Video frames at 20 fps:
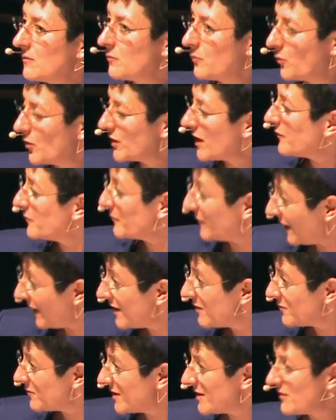the what I would
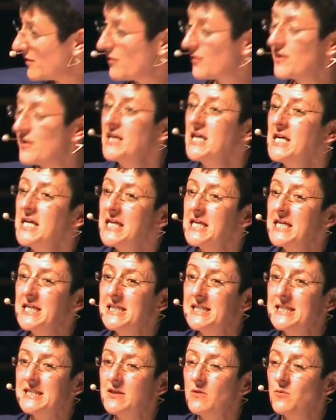play with
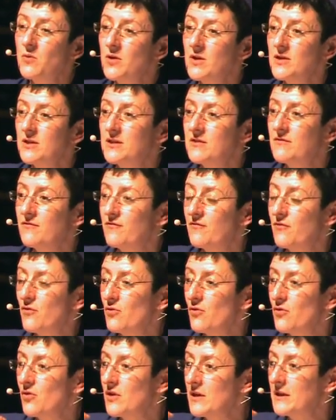is the word
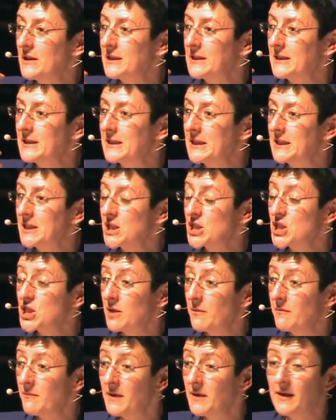for
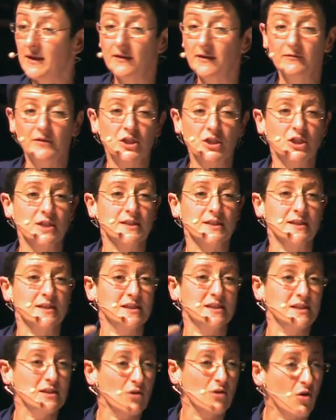neshama, which is
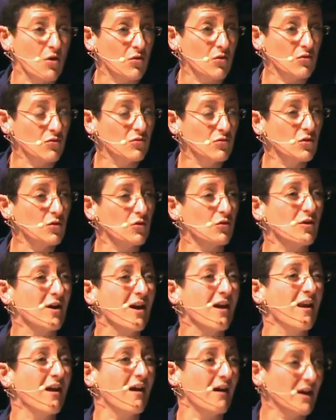a soul
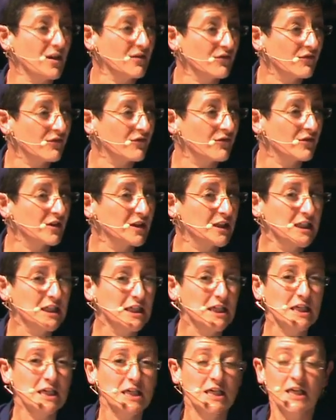or a life,
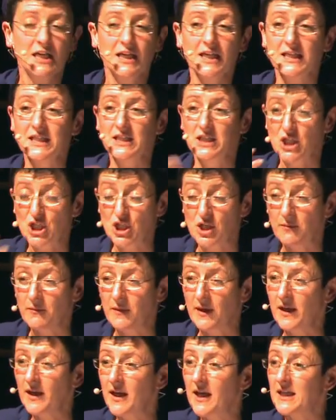is
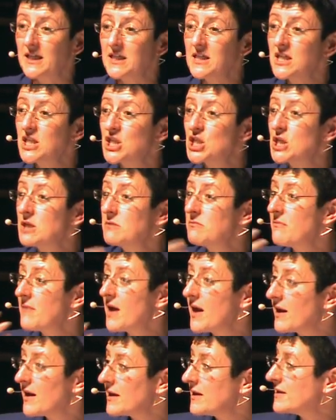neshama. And
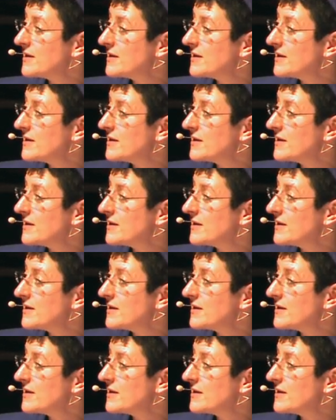neshima